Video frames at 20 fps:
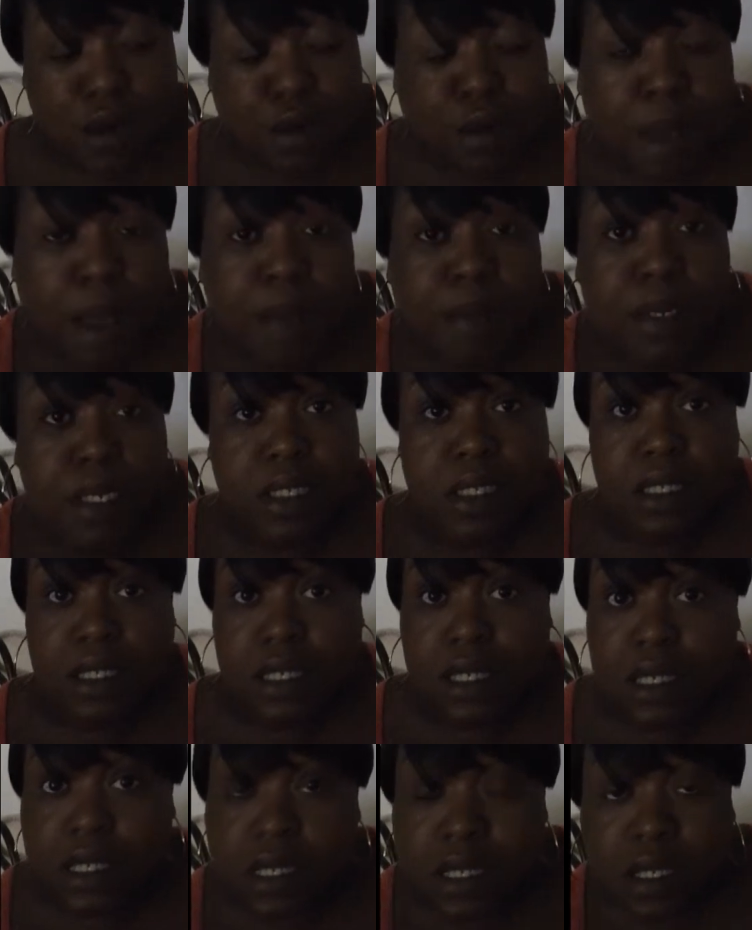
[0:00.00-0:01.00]
my
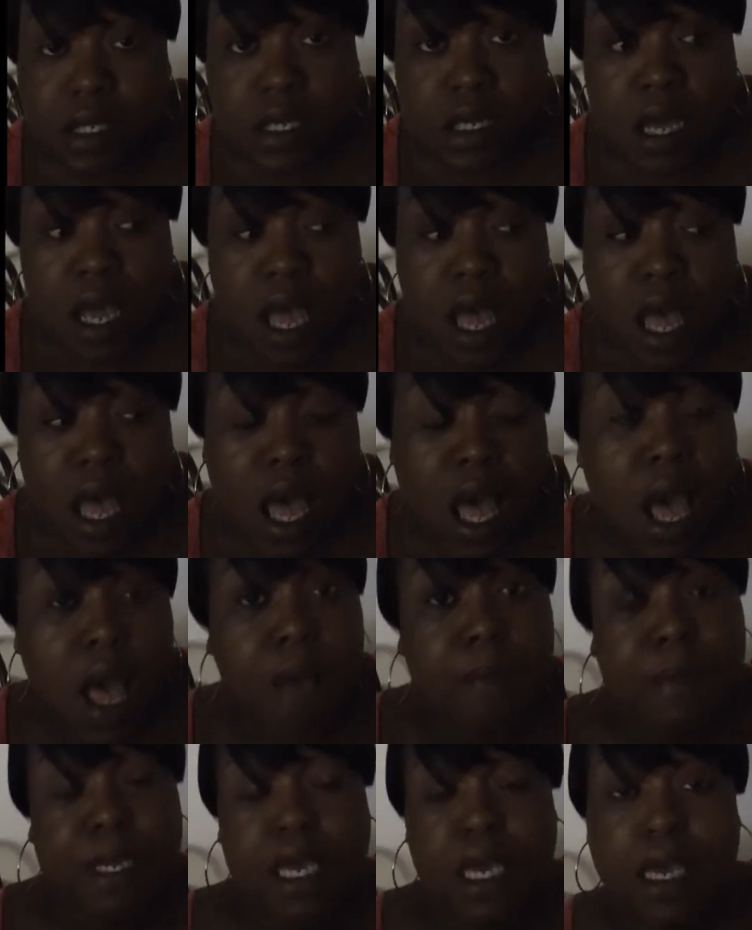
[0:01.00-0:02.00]
business.
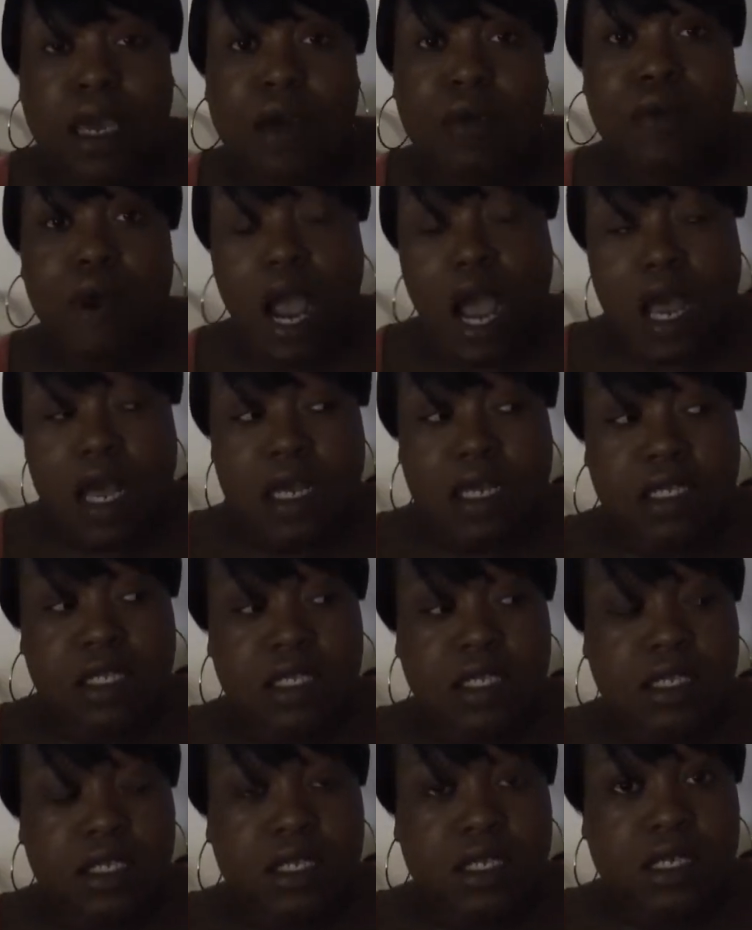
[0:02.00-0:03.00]
I'm kicking rocks.